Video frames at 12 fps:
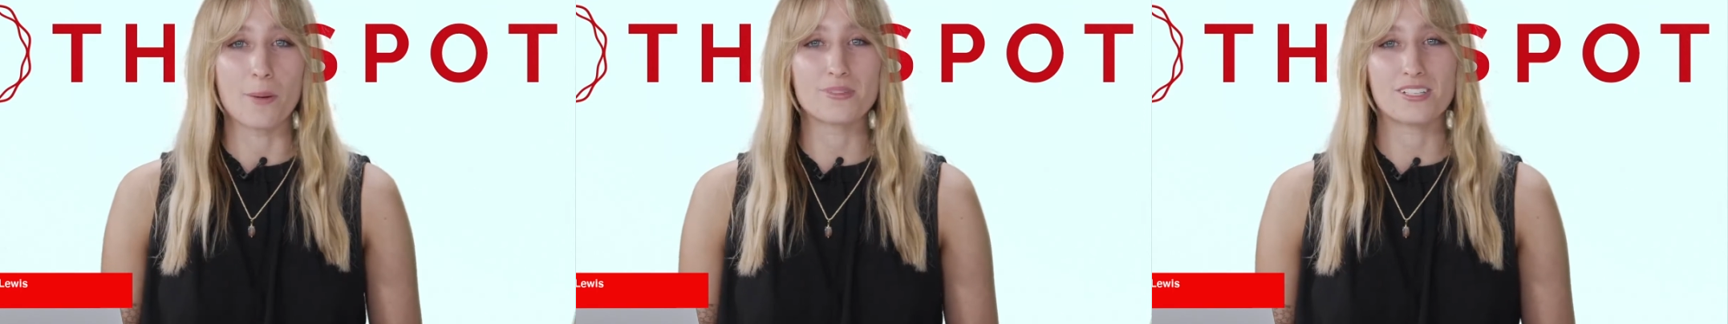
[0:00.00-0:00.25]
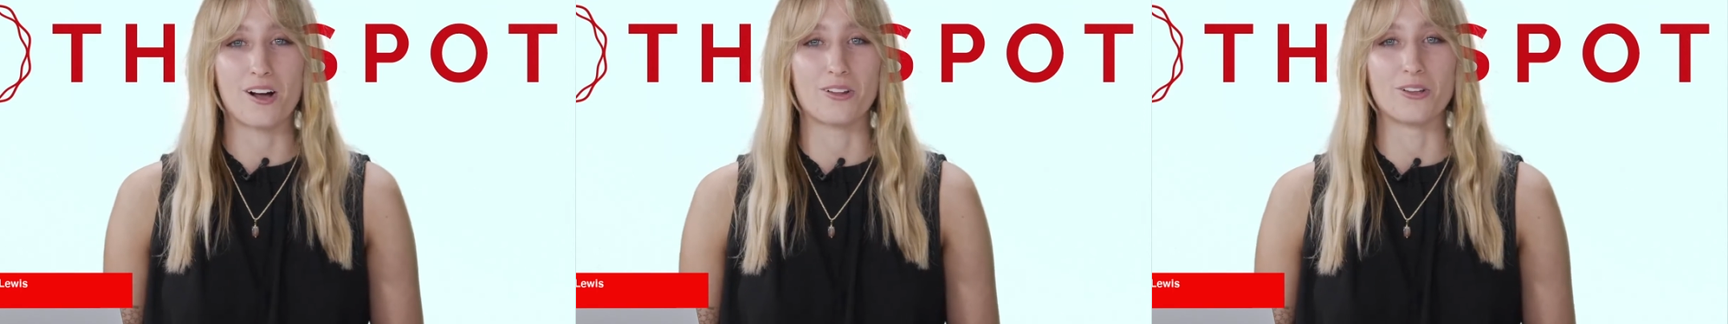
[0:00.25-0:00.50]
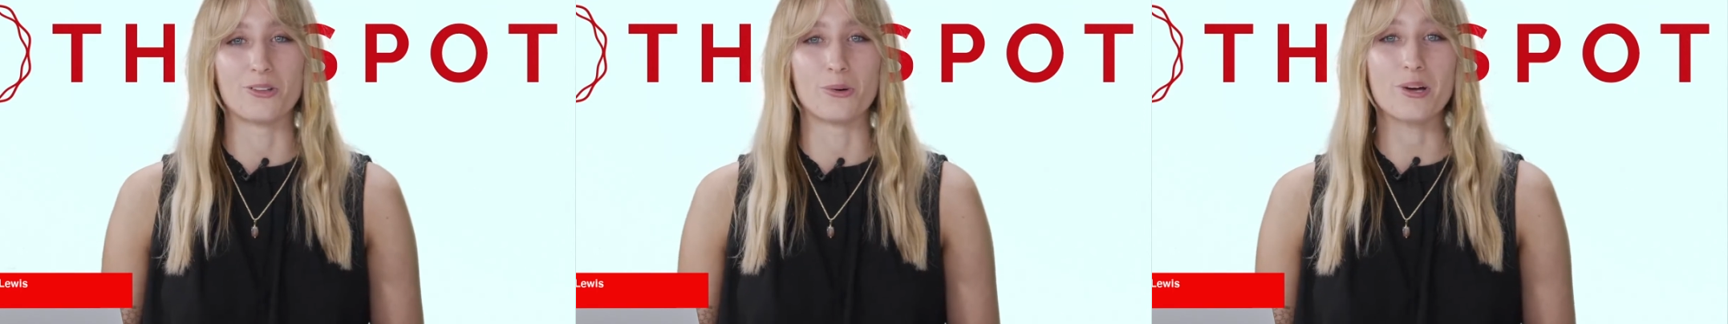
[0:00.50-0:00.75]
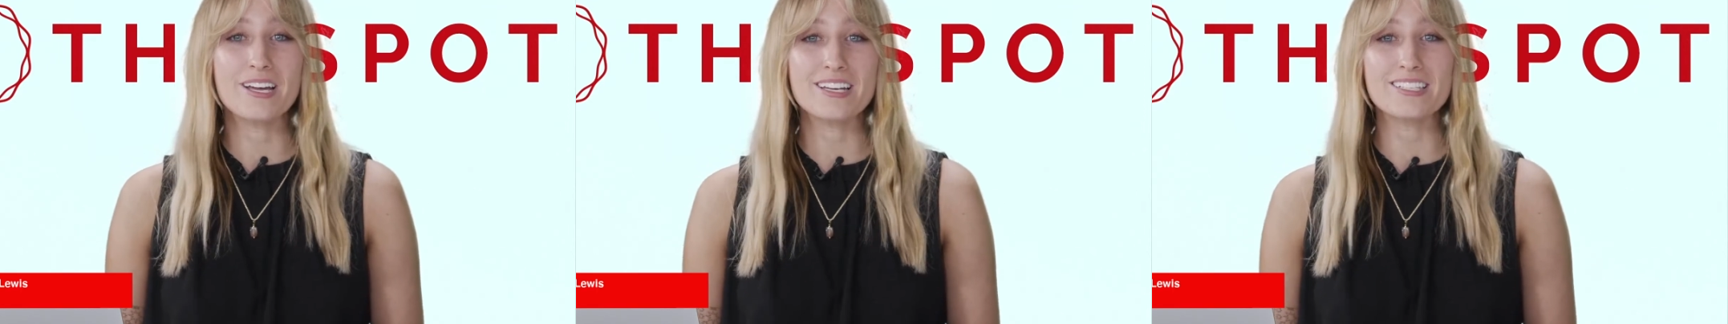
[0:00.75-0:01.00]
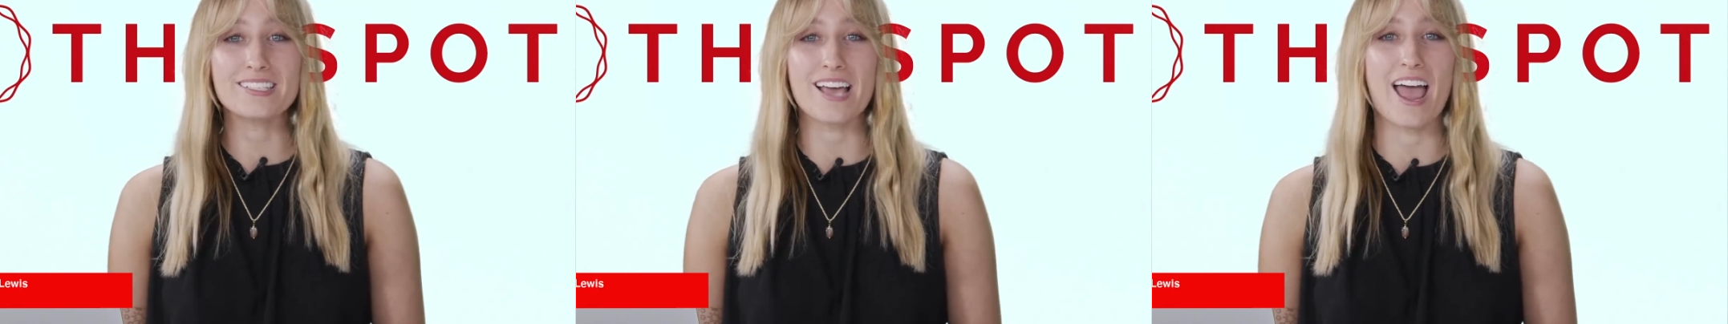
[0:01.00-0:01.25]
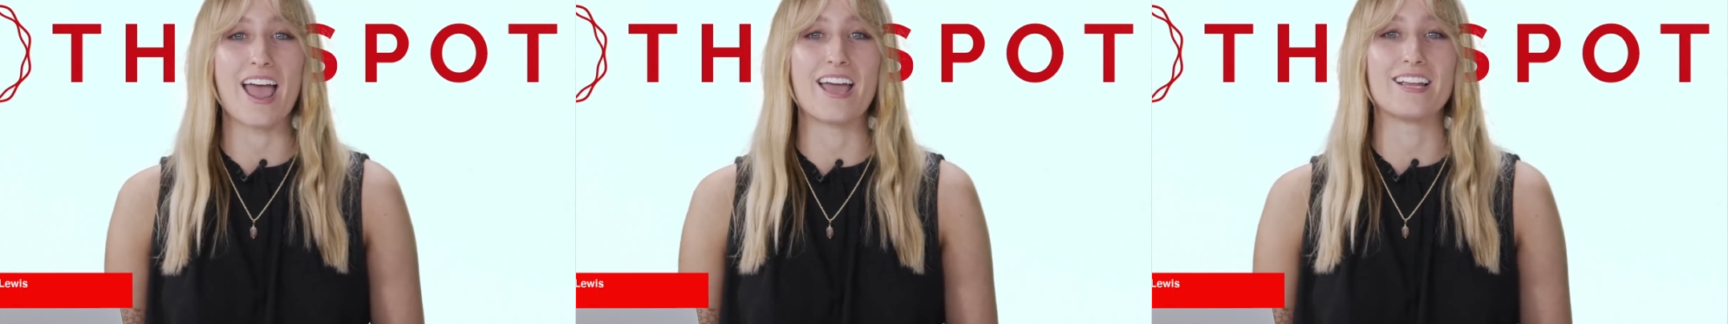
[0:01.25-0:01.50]
Scarlett Lewis
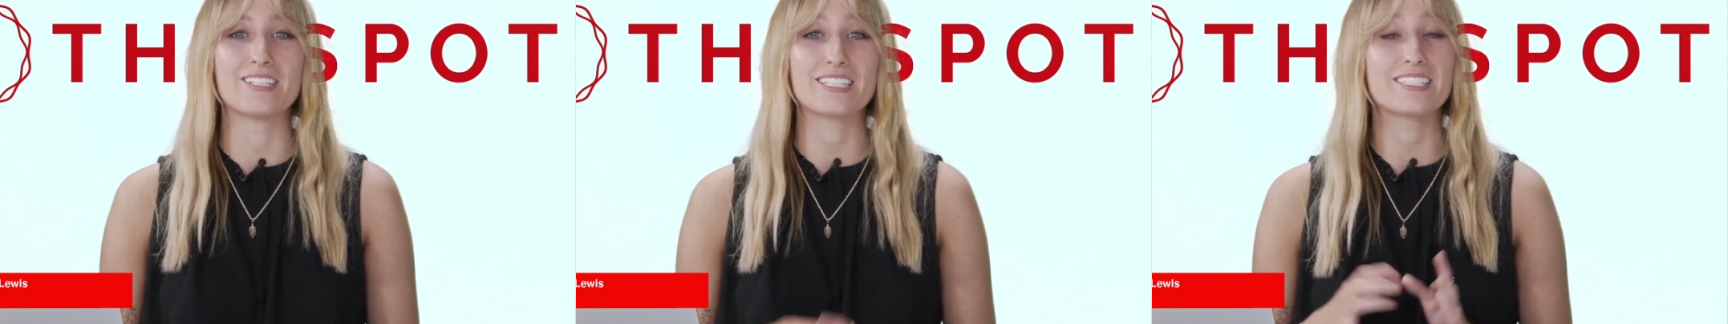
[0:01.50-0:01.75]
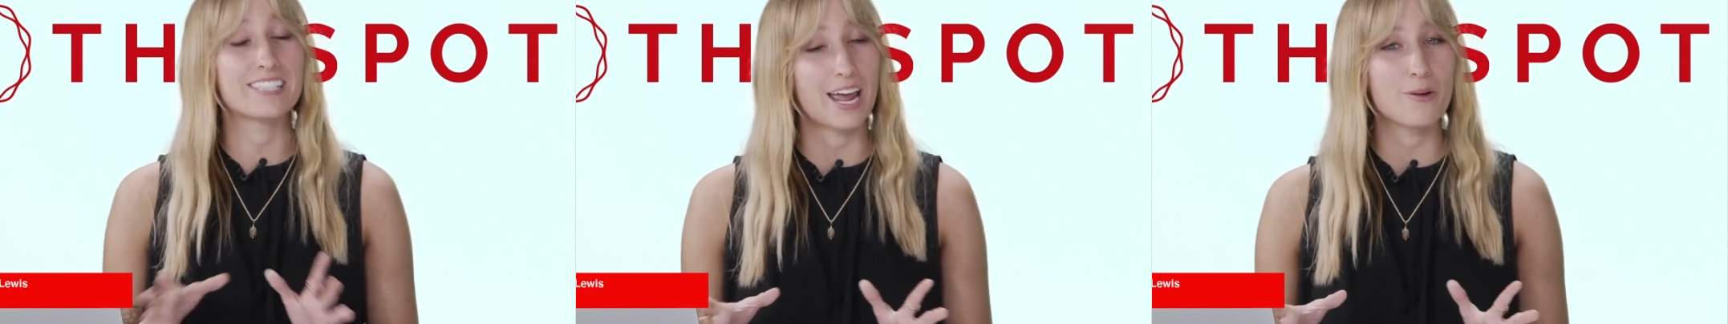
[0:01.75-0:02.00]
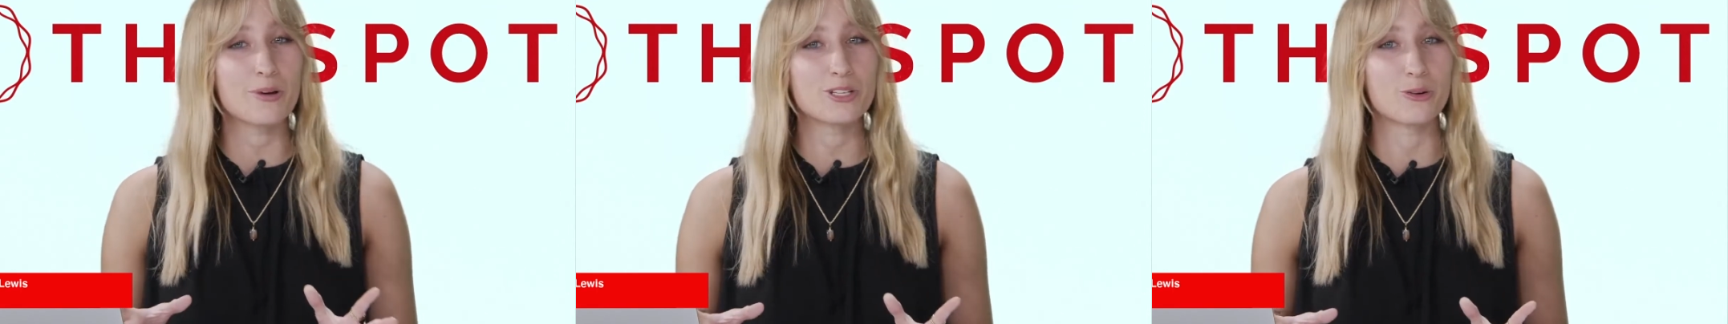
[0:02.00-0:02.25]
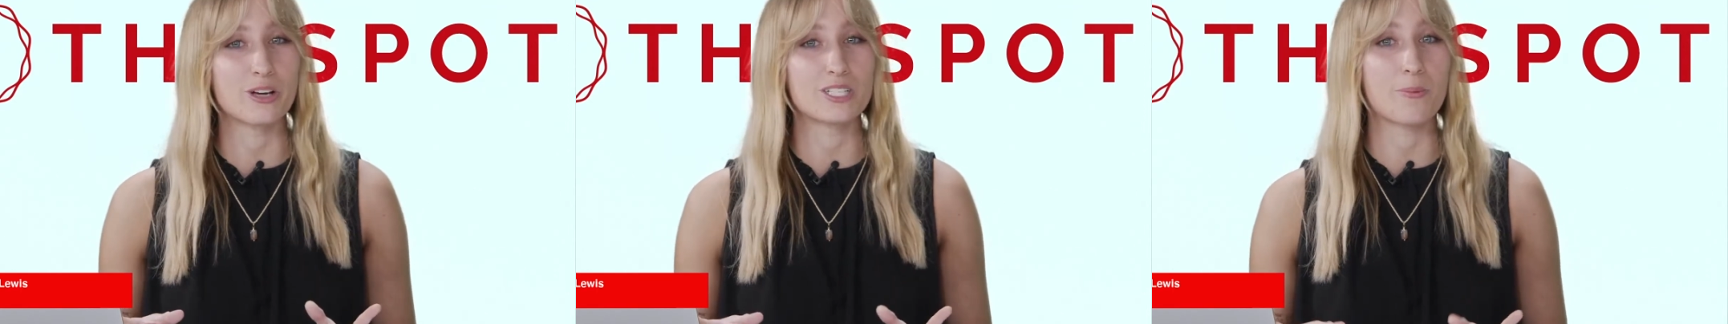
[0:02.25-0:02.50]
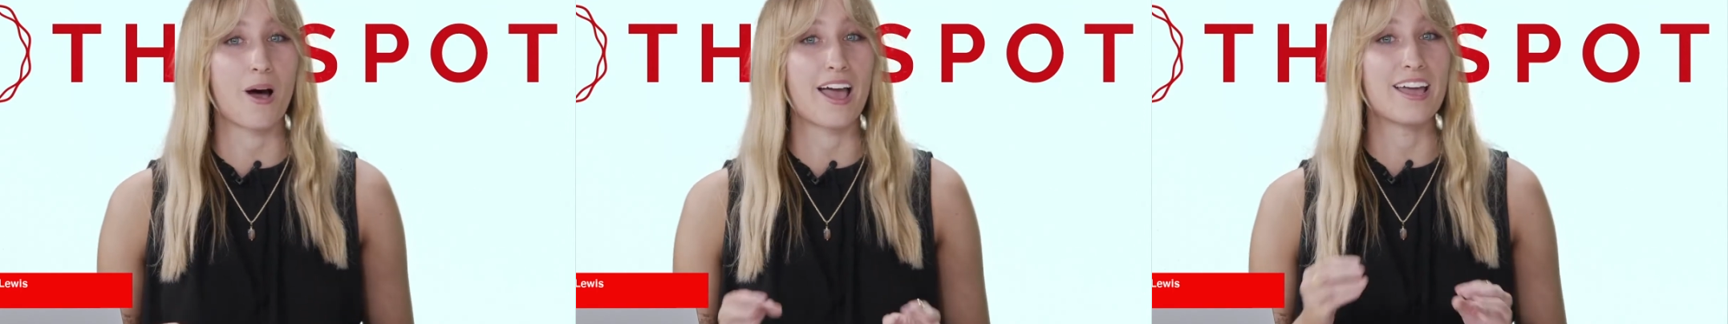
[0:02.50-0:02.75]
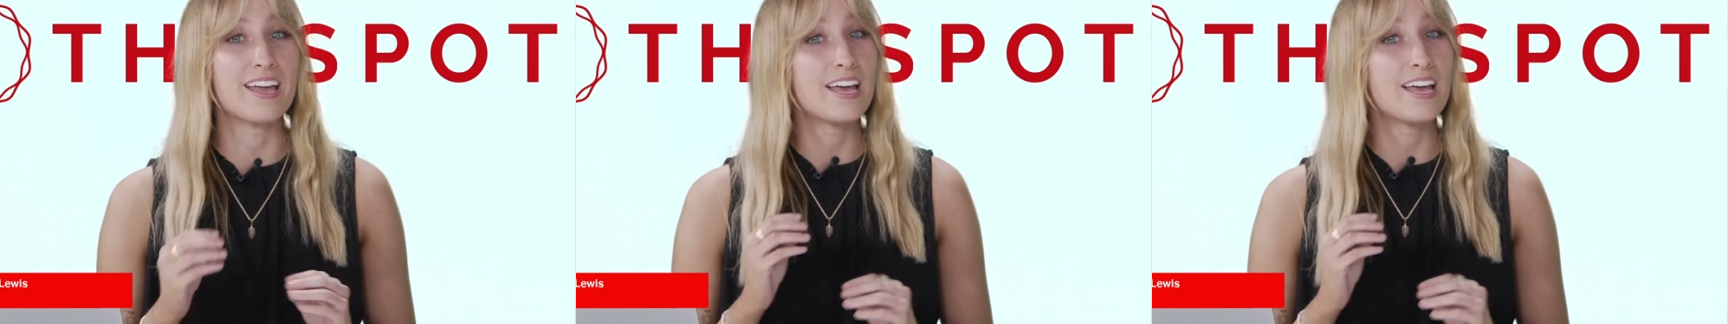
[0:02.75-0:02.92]
and today we're joined by